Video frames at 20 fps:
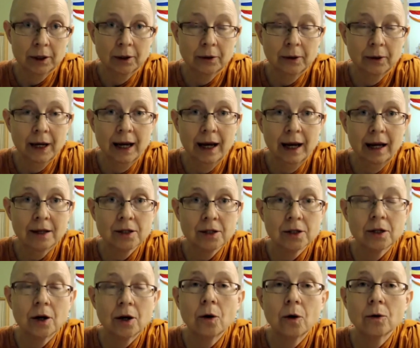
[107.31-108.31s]
who has
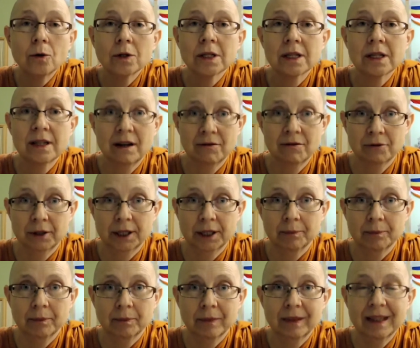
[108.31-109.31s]
no
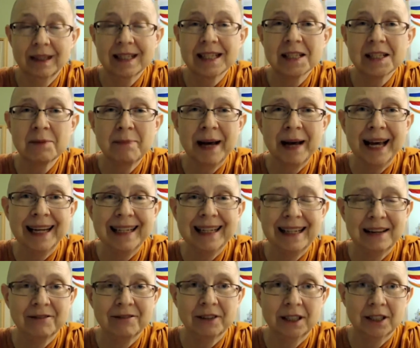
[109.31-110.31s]
suffering. This is by
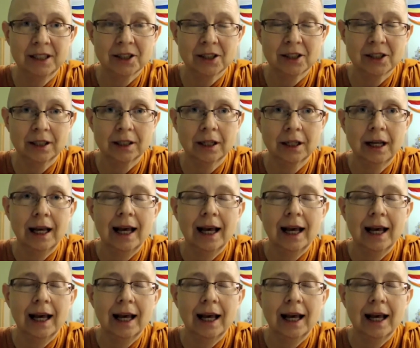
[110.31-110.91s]
definition.